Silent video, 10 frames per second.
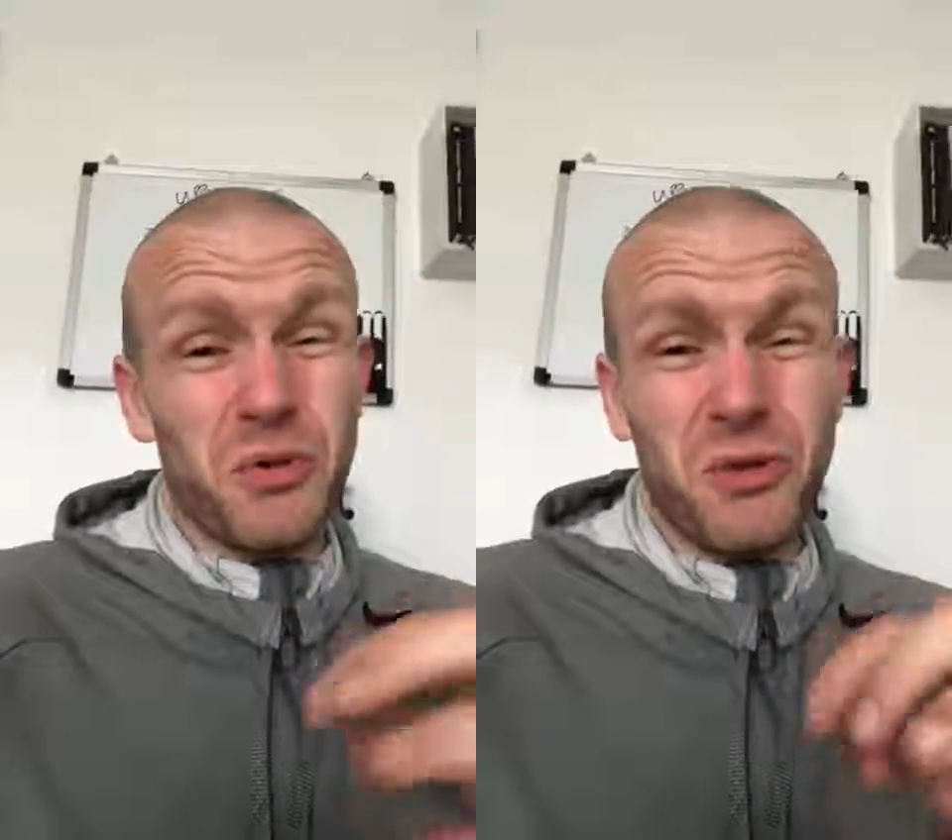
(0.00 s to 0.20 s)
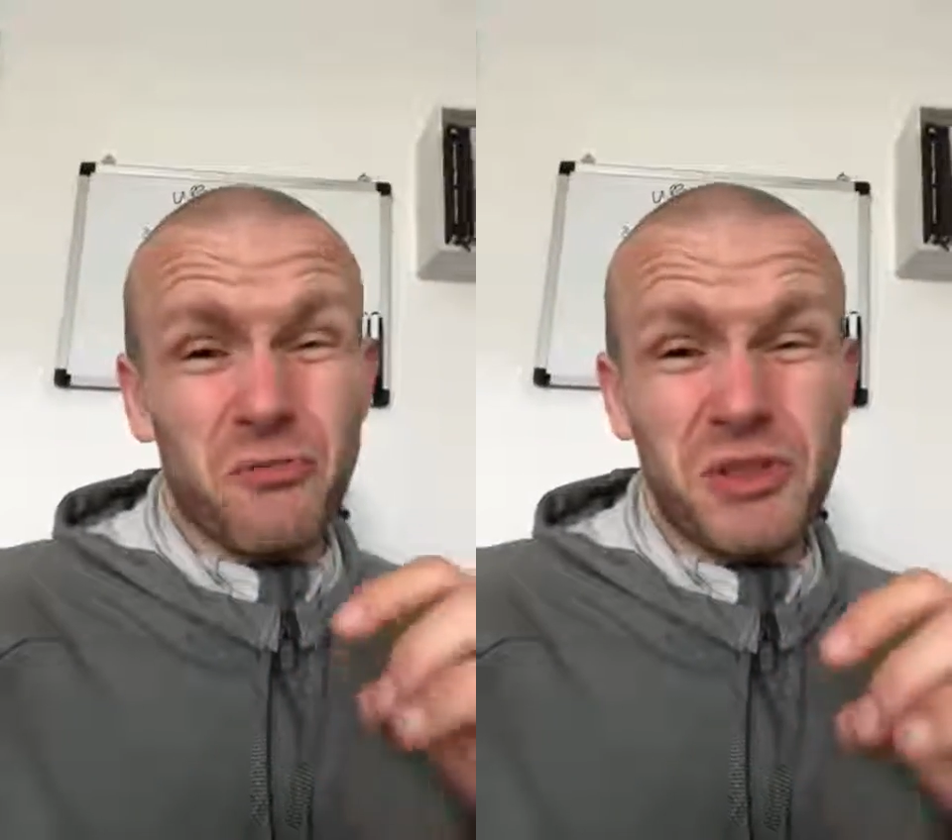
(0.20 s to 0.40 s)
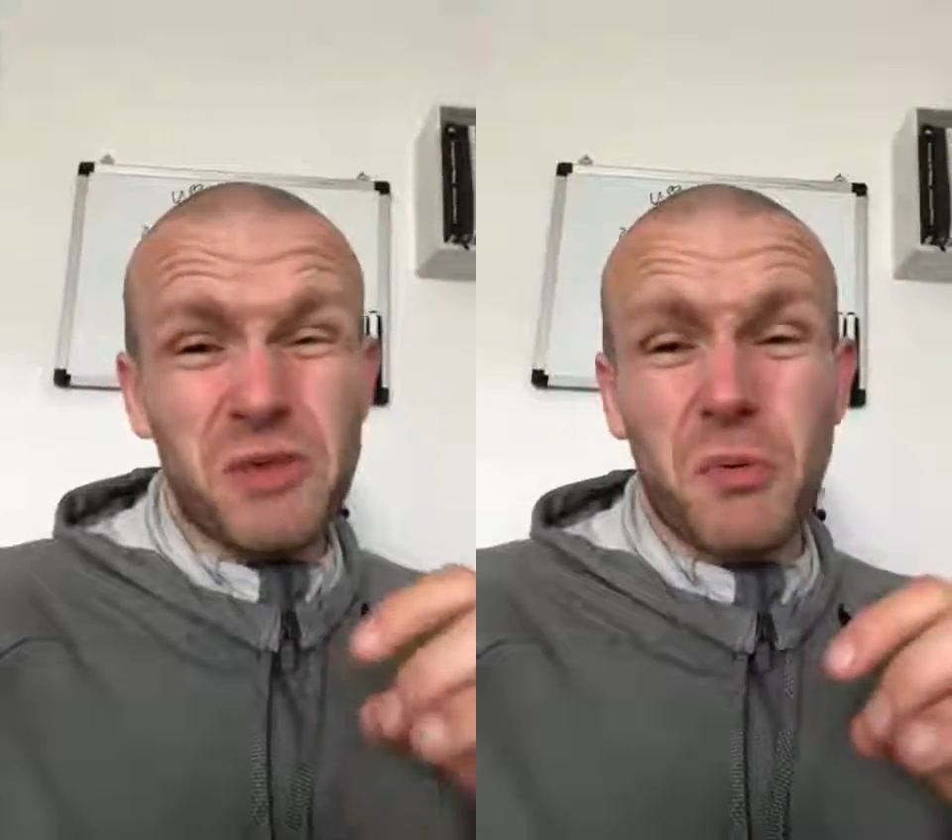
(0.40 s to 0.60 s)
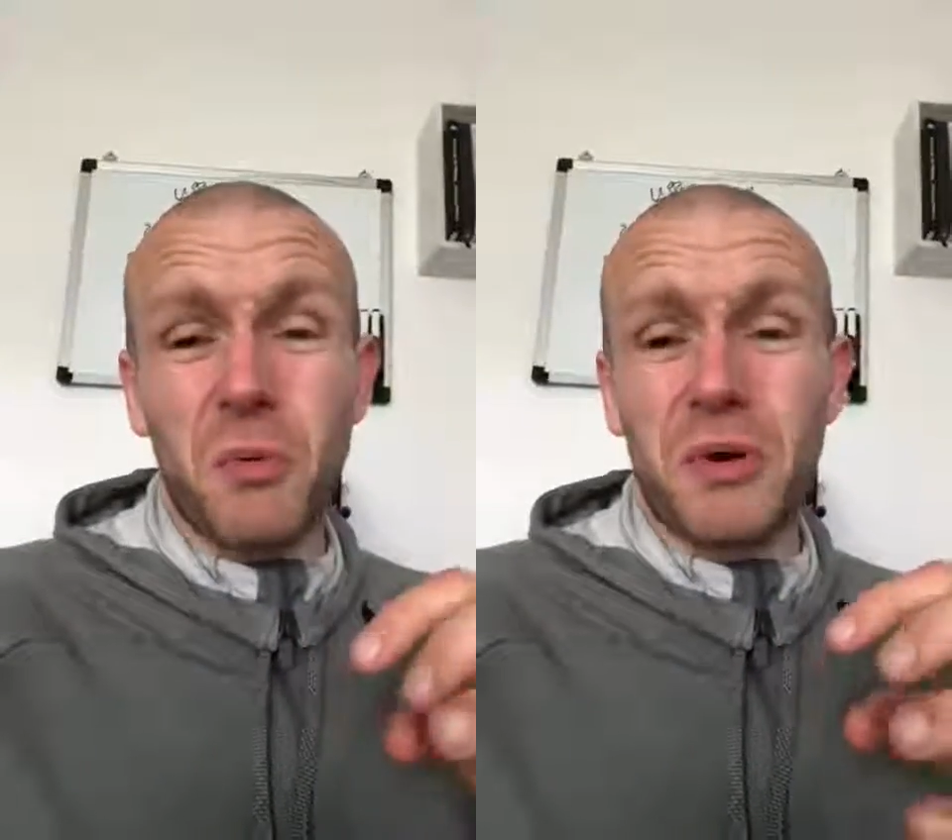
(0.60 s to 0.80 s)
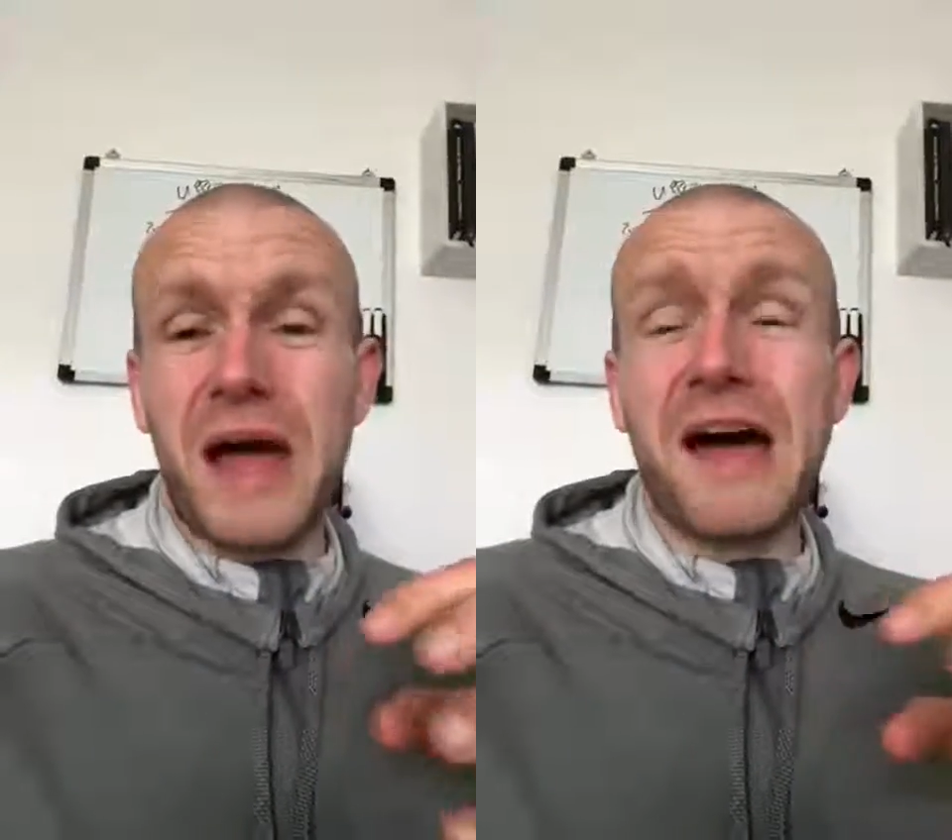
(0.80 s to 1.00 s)
what not really what
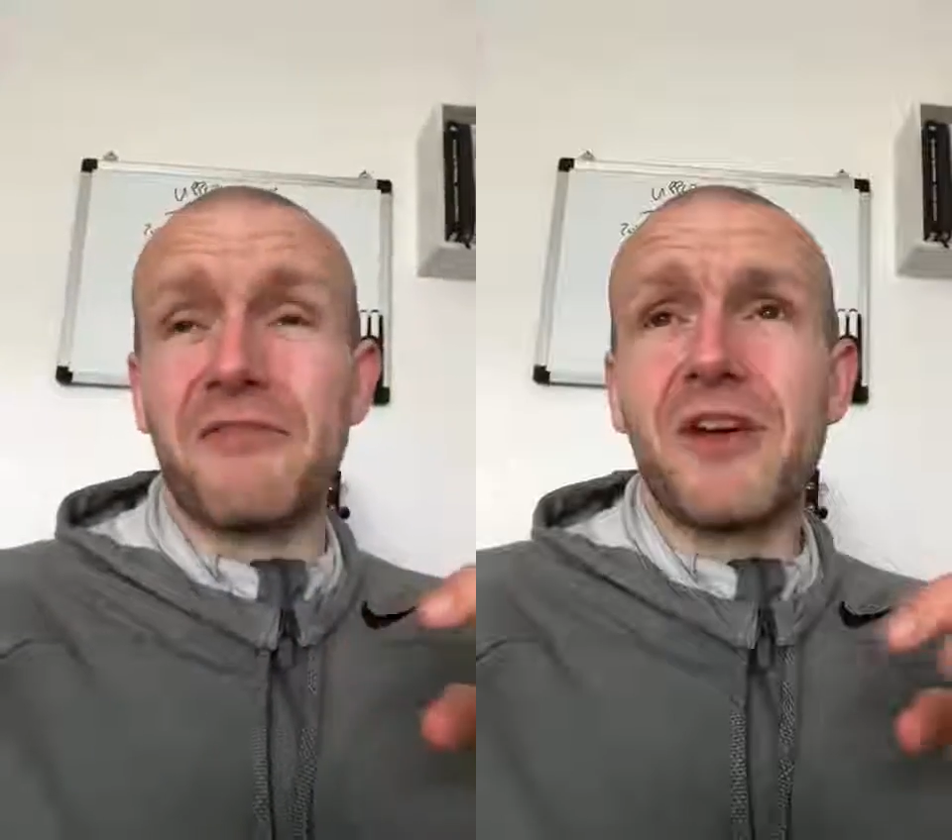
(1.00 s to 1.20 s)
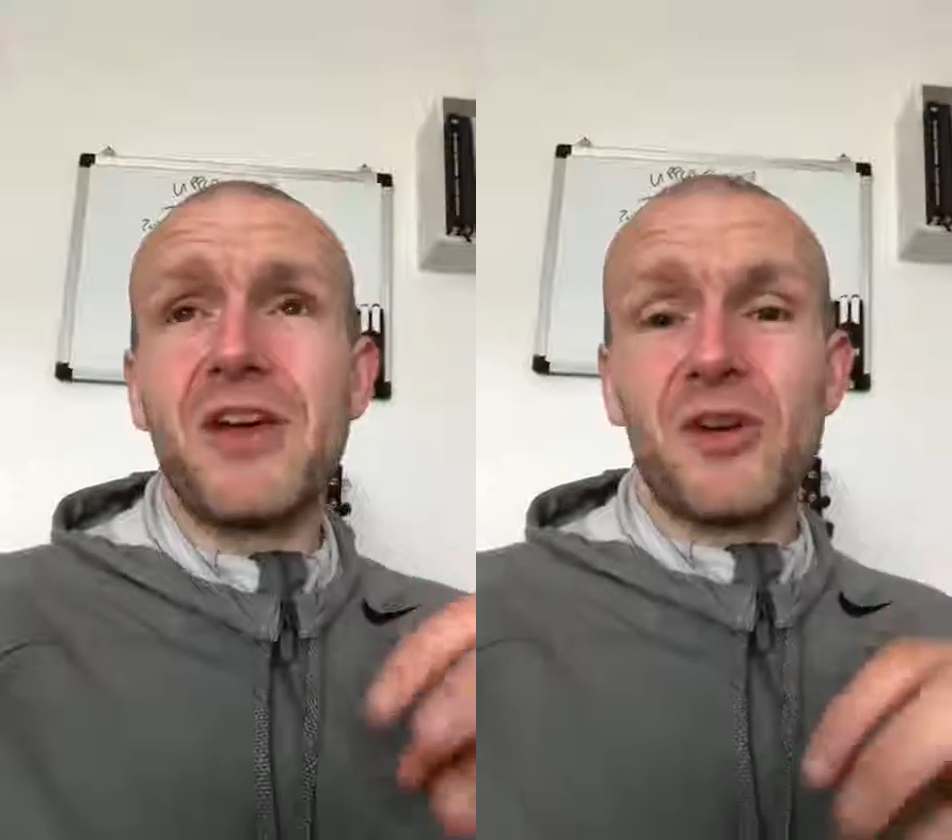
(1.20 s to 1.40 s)
we want to have.